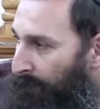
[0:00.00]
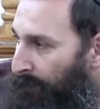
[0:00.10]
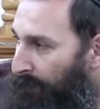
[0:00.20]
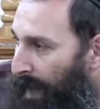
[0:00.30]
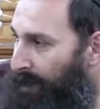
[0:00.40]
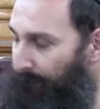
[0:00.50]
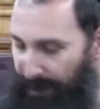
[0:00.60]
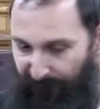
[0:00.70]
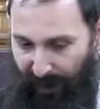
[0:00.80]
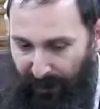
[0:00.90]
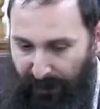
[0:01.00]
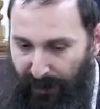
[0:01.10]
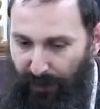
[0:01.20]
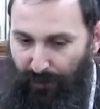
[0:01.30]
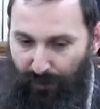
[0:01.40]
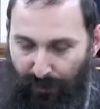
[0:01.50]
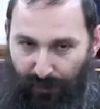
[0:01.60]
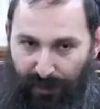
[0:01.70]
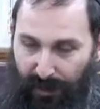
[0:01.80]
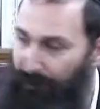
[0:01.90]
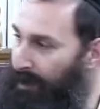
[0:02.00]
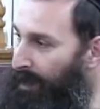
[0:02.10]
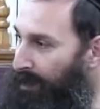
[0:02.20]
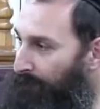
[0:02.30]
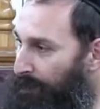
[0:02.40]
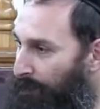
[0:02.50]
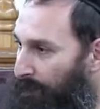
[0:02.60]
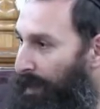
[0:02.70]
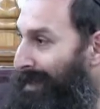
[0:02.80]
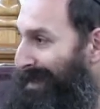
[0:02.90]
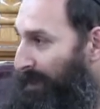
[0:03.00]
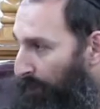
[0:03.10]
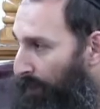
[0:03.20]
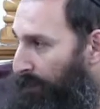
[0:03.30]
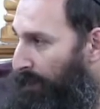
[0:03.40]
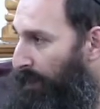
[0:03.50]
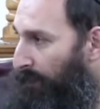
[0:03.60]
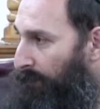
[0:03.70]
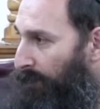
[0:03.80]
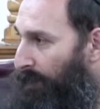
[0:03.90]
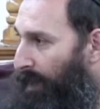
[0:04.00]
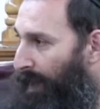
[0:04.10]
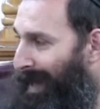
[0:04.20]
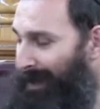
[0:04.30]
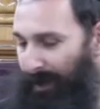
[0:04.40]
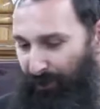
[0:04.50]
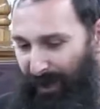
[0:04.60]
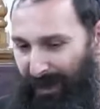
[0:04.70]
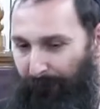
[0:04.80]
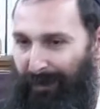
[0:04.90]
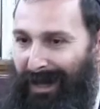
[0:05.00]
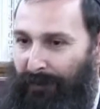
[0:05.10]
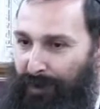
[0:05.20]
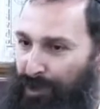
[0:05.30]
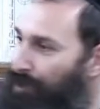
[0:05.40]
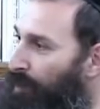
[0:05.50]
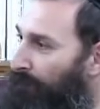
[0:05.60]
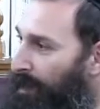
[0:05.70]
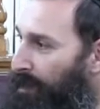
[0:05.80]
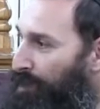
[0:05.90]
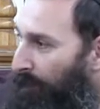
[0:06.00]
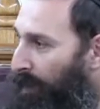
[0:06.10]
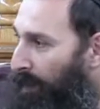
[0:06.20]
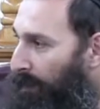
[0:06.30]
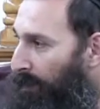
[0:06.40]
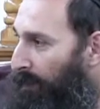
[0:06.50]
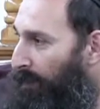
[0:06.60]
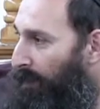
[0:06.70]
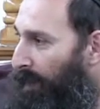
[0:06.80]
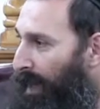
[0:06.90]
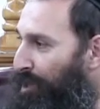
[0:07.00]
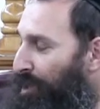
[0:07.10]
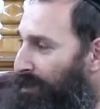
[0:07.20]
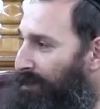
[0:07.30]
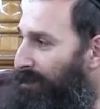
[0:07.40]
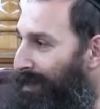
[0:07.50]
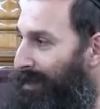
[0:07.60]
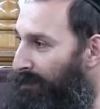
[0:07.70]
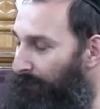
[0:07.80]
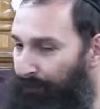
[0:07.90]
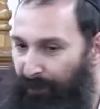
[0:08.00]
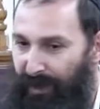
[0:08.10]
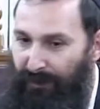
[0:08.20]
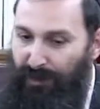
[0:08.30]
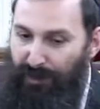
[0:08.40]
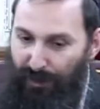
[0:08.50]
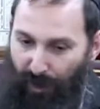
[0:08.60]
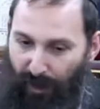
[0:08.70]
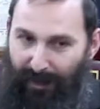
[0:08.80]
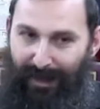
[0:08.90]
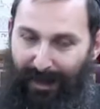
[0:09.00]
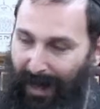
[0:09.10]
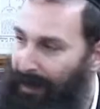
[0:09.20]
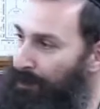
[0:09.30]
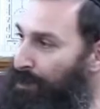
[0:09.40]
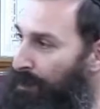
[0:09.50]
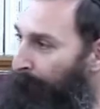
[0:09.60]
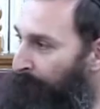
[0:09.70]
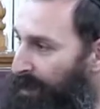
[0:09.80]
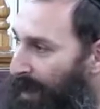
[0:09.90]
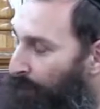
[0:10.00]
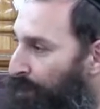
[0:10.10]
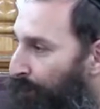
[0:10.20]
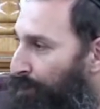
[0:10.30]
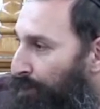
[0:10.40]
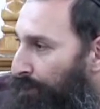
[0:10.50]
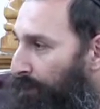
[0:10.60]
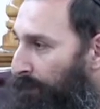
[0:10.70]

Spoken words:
I had a mitzvah taseh to say birkat hamazon, I did not say it, I didn't create a blemish on my neshama. I just didn't bring this godly light that I was supposed to do it.